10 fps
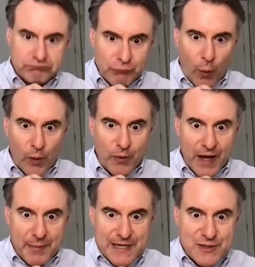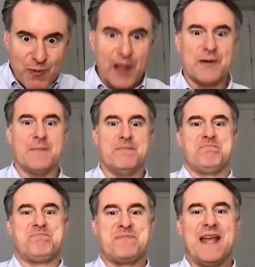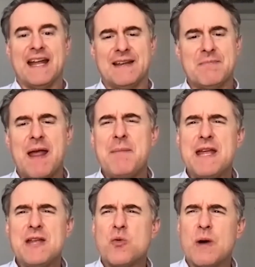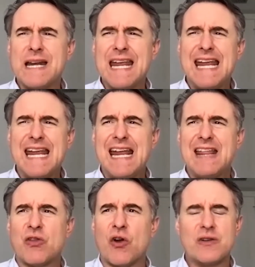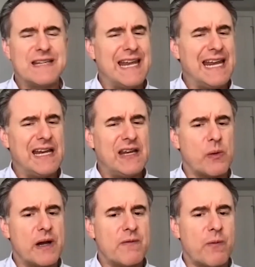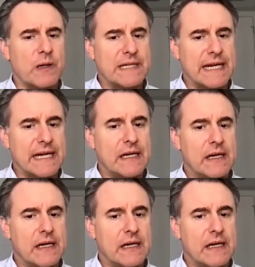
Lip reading: Oracle came in and swallowed them in maybe 2013, 2014.